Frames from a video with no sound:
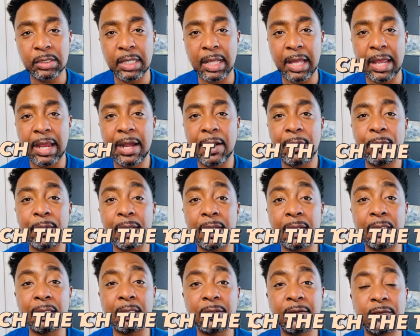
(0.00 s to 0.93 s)
that
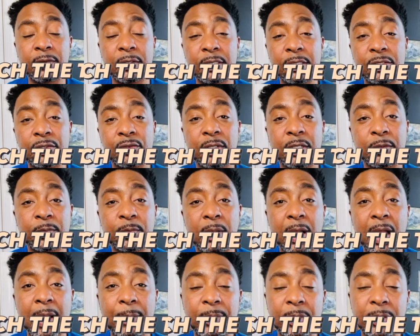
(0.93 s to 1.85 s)
area and look for distressed
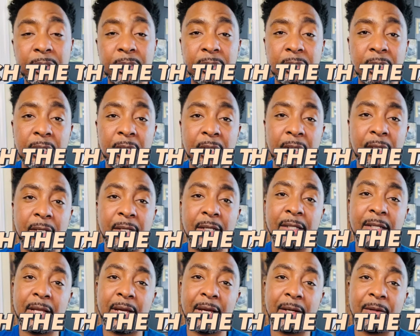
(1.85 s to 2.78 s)
properties.
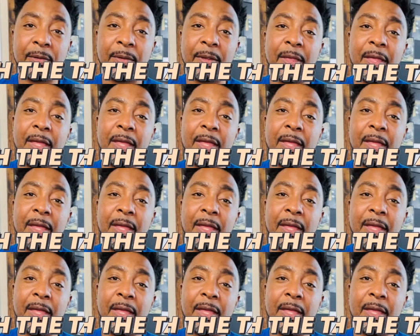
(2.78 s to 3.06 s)
Now,